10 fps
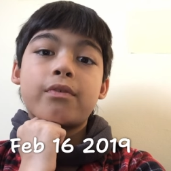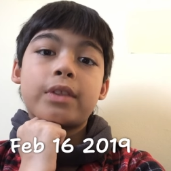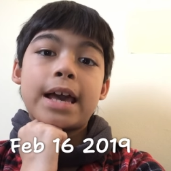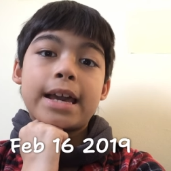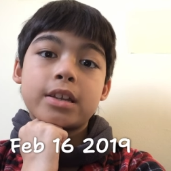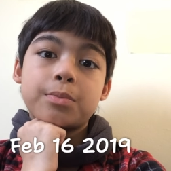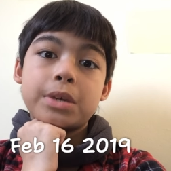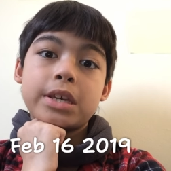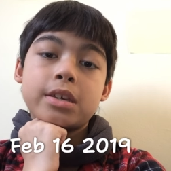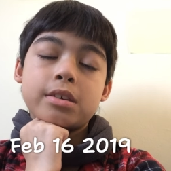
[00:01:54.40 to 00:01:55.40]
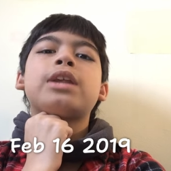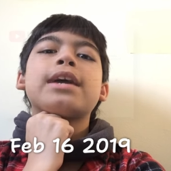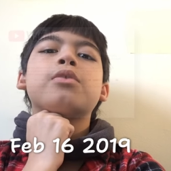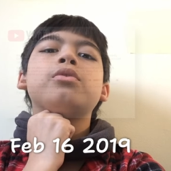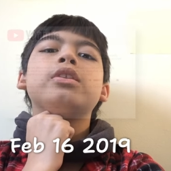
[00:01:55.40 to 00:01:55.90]
flagged me
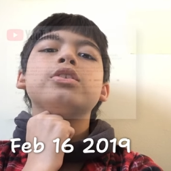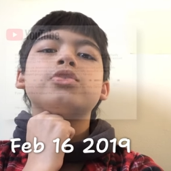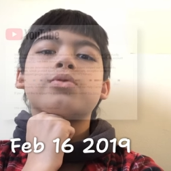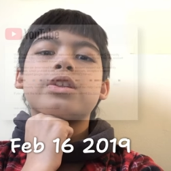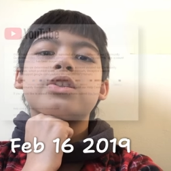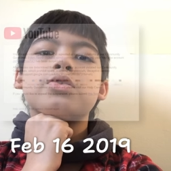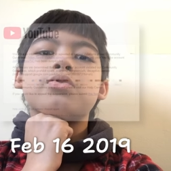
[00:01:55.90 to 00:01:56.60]
when I only joined